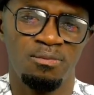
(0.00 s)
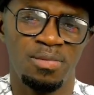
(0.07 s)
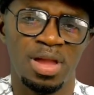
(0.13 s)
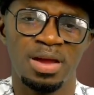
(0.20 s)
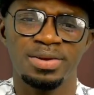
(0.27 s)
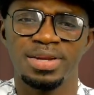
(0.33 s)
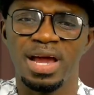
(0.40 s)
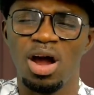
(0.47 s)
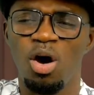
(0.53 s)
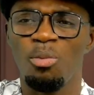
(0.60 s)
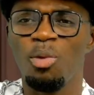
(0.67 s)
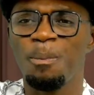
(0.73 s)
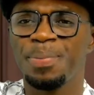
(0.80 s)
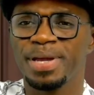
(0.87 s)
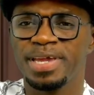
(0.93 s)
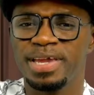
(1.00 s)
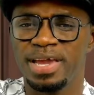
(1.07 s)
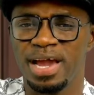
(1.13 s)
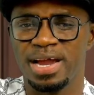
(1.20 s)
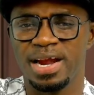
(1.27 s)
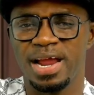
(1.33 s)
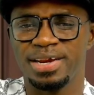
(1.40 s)
Na omo peke
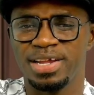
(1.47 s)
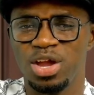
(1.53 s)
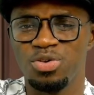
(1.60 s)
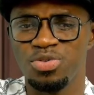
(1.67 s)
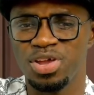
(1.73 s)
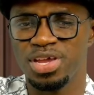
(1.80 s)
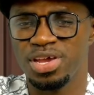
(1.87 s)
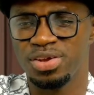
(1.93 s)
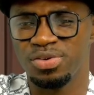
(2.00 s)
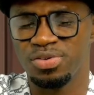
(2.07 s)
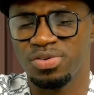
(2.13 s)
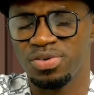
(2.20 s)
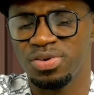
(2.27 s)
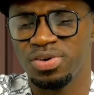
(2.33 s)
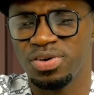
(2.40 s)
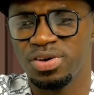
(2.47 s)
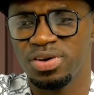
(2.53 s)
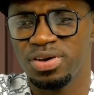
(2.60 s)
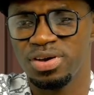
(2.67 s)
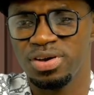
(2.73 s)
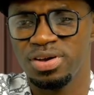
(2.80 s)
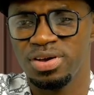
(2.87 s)
Agradaa we no.
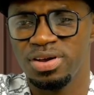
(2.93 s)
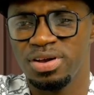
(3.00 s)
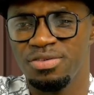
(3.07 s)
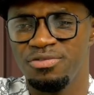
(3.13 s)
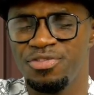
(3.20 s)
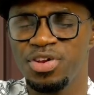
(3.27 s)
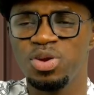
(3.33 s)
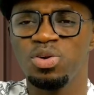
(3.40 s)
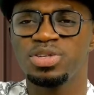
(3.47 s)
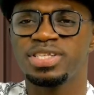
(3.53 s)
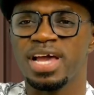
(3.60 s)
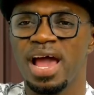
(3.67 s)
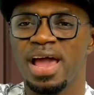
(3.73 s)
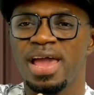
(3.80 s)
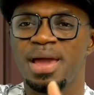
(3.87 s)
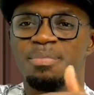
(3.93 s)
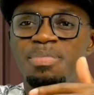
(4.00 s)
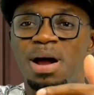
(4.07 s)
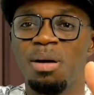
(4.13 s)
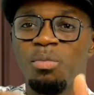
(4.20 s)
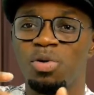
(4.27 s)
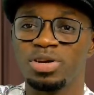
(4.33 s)
Videos are a
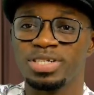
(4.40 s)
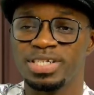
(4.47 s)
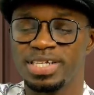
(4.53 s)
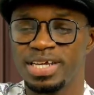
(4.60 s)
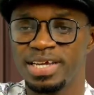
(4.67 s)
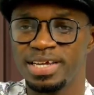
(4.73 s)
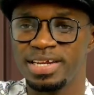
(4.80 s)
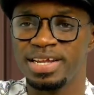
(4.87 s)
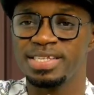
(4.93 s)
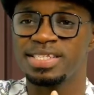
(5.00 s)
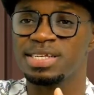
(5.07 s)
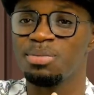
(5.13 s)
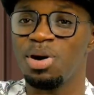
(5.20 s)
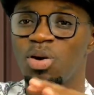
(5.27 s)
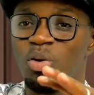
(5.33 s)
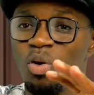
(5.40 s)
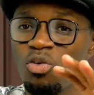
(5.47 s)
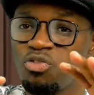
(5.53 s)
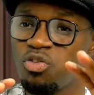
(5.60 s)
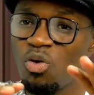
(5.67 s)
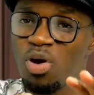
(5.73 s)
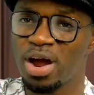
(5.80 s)
babo and tain in someone called
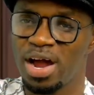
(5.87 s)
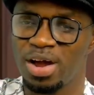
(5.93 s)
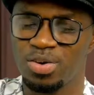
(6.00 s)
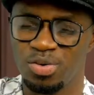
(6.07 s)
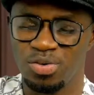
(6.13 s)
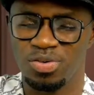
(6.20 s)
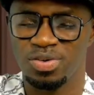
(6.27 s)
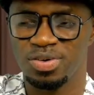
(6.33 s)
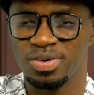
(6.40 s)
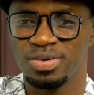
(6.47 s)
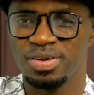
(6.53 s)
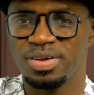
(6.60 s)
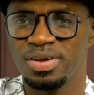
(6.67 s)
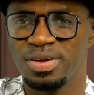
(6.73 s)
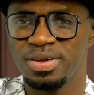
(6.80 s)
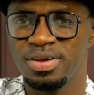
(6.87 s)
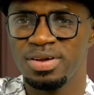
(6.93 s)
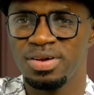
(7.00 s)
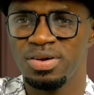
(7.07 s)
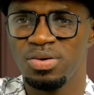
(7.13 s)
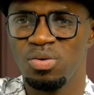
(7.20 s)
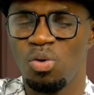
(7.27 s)
4 canon.
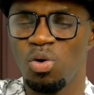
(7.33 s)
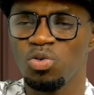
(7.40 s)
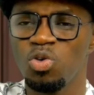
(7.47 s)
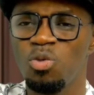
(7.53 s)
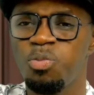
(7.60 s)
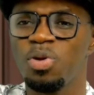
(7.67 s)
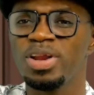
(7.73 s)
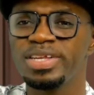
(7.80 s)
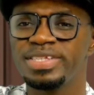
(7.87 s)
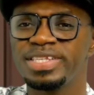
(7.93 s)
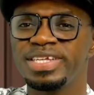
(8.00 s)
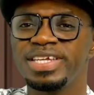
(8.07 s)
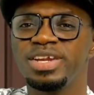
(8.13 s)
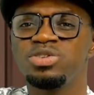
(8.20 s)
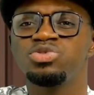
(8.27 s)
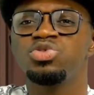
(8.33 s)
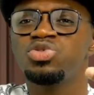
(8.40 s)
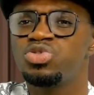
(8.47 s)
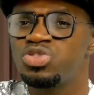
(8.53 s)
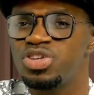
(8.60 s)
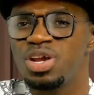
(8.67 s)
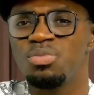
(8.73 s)
Or no police need any
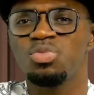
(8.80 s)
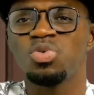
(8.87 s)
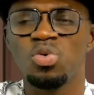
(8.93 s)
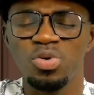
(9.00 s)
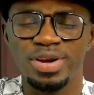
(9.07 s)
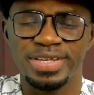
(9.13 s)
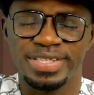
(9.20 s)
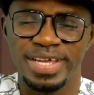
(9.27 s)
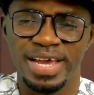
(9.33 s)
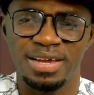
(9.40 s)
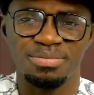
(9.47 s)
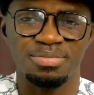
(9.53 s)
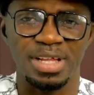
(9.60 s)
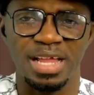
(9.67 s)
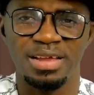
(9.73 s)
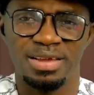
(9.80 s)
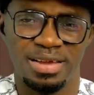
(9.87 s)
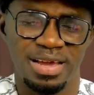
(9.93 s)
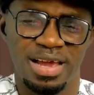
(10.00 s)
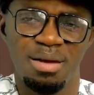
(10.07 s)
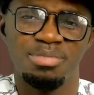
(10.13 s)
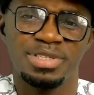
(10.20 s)
susium who say,
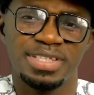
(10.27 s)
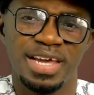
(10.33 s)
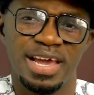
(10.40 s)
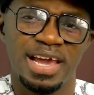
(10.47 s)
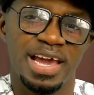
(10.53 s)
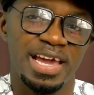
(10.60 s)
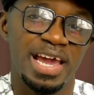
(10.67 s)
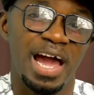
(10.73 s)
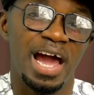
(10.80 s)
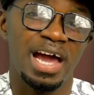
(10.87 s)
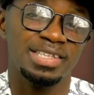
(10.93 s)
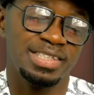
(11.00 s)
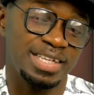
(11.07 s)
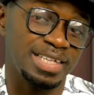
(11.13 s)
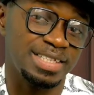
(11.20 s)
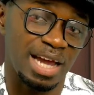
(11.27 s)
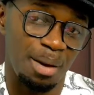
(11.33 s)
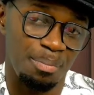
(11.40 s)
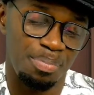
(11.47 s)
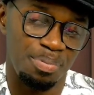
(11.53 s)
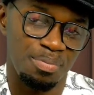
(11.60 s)
em say a set up